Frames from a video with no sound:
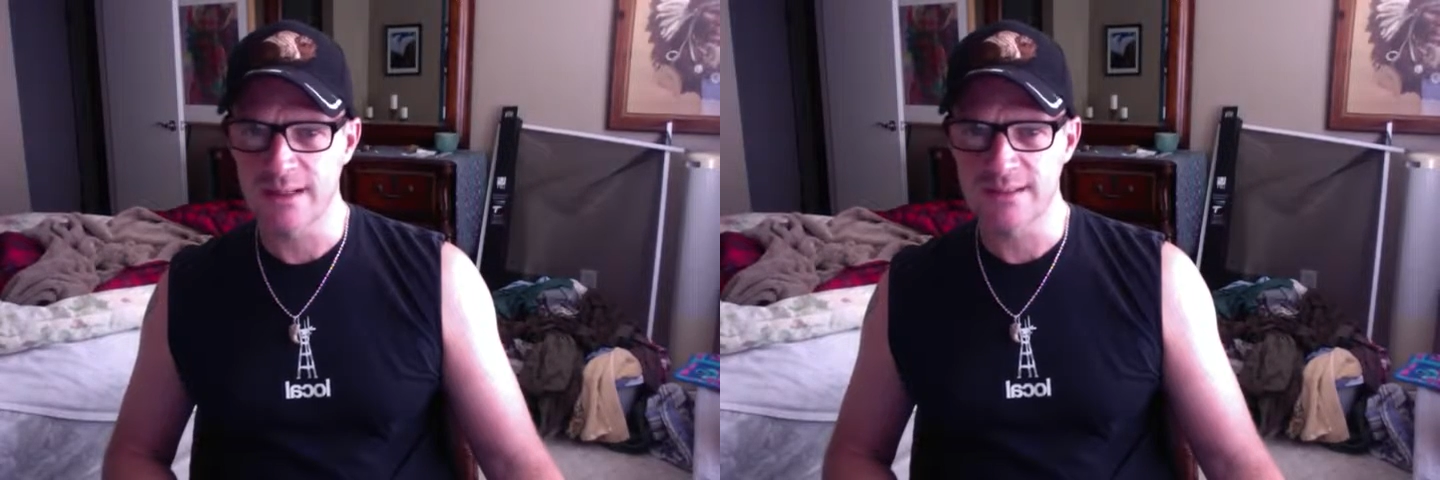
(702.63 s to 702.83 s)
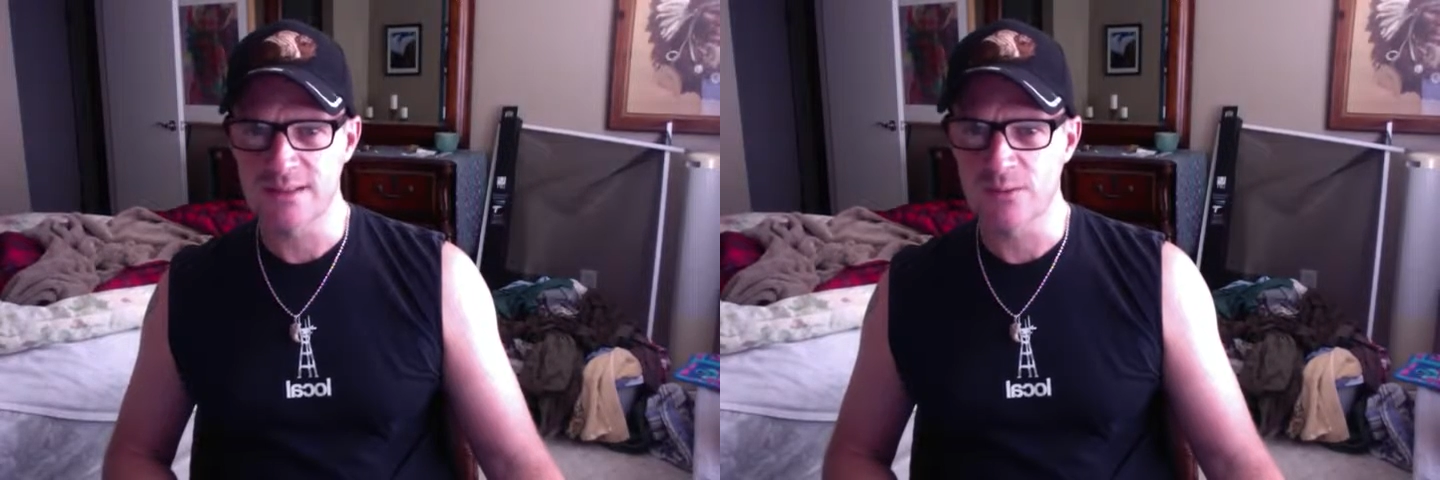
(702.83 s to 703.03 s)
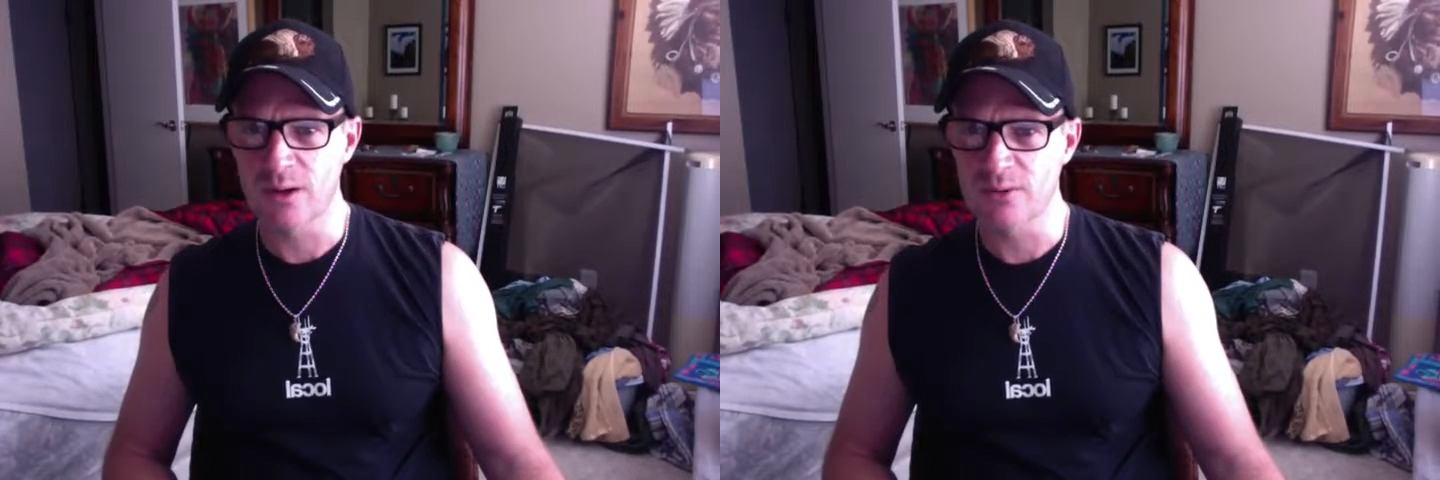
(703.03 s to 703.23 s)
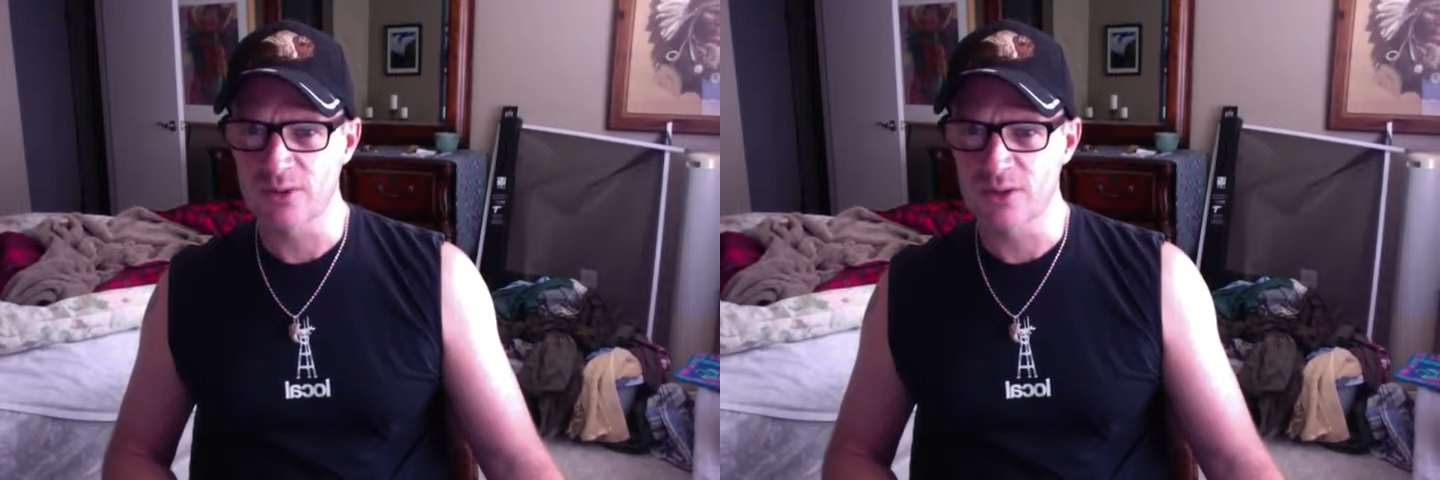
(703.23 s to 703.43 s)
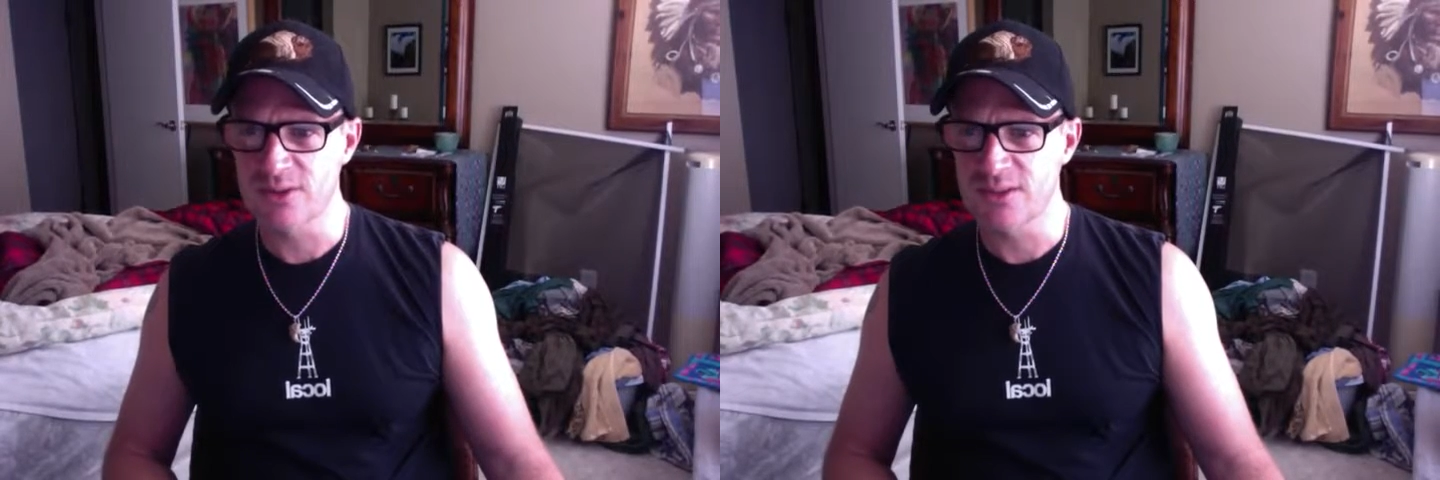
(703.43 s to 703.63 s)
that's the
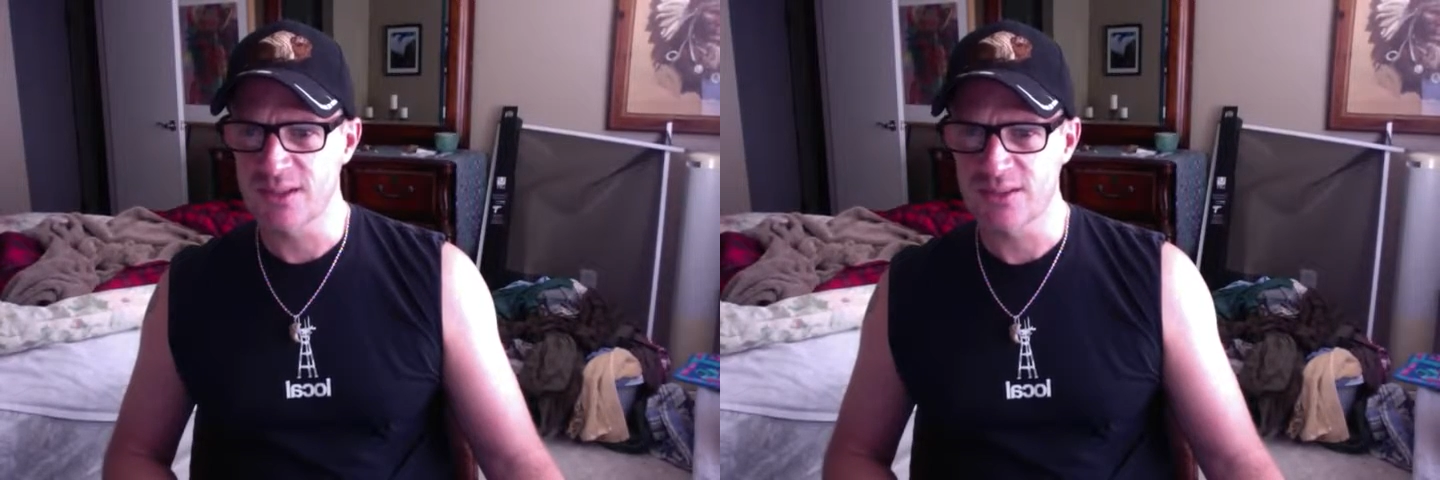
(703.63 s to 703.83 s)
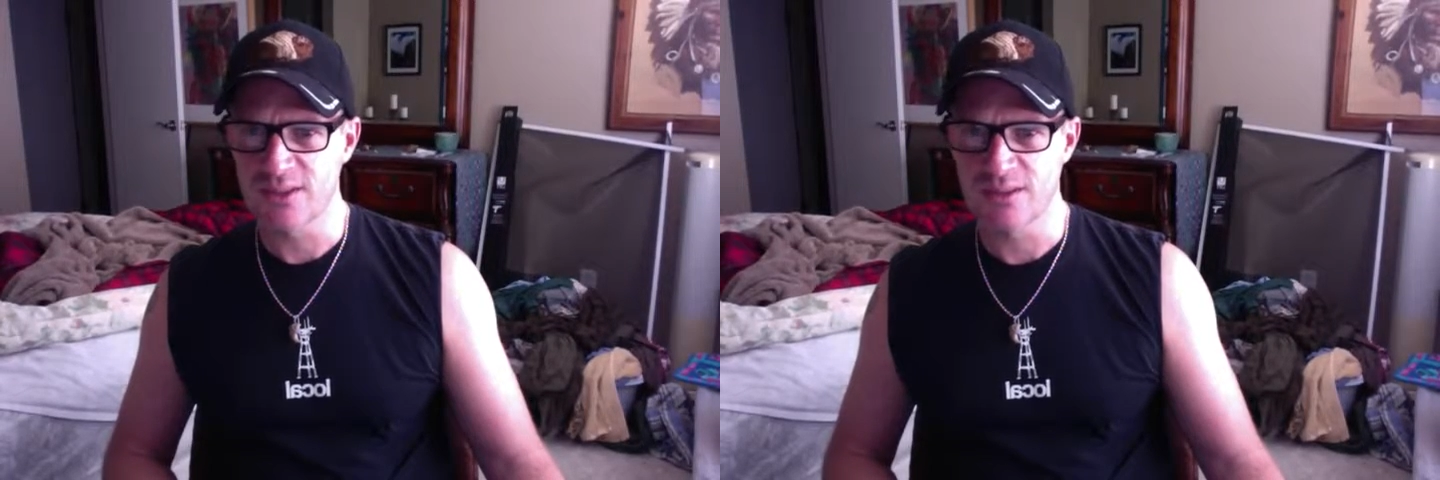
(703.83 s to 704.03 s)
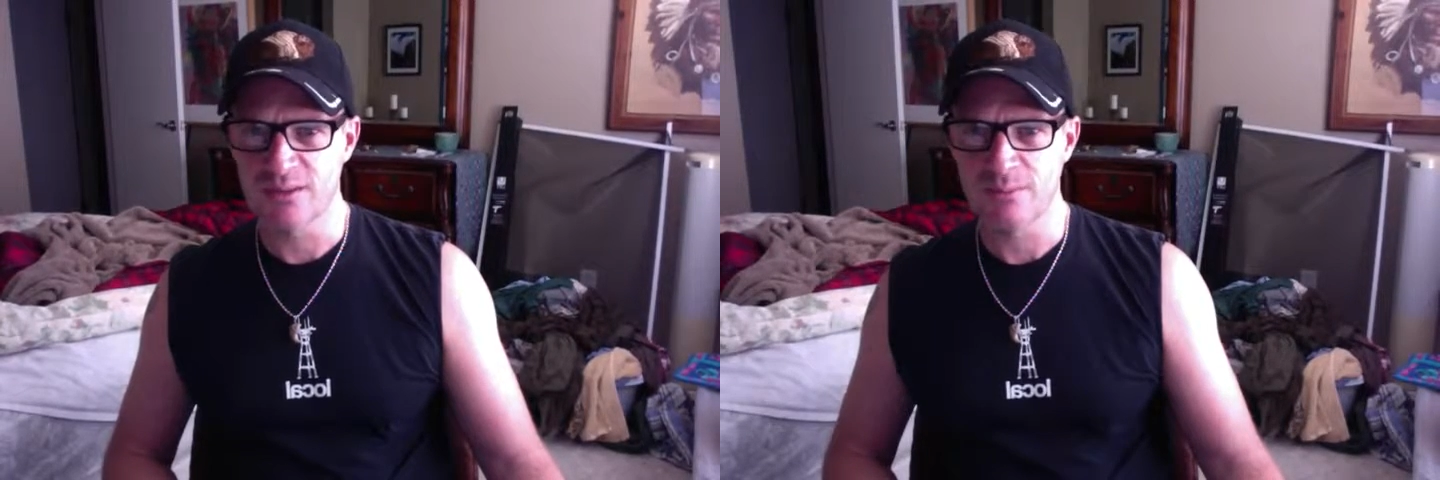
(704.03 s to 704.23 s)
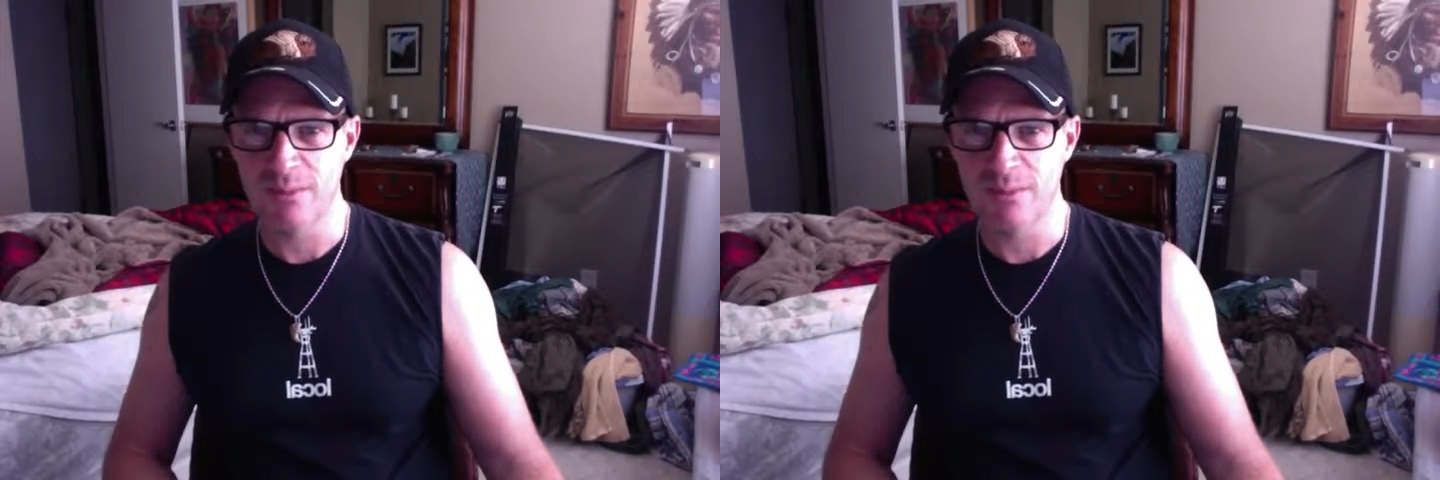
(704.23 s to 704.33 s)
wrong jurisdiction.